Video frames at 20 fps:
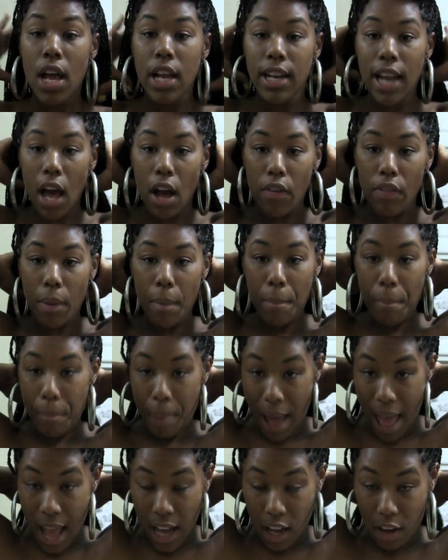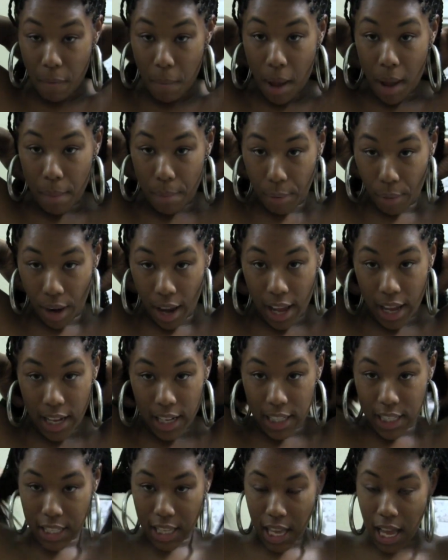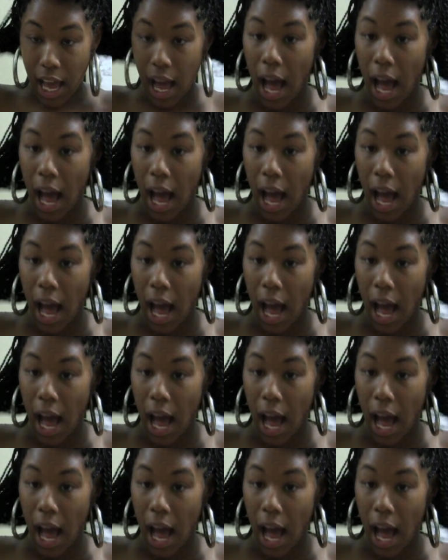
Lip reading: Now in the back of my braids,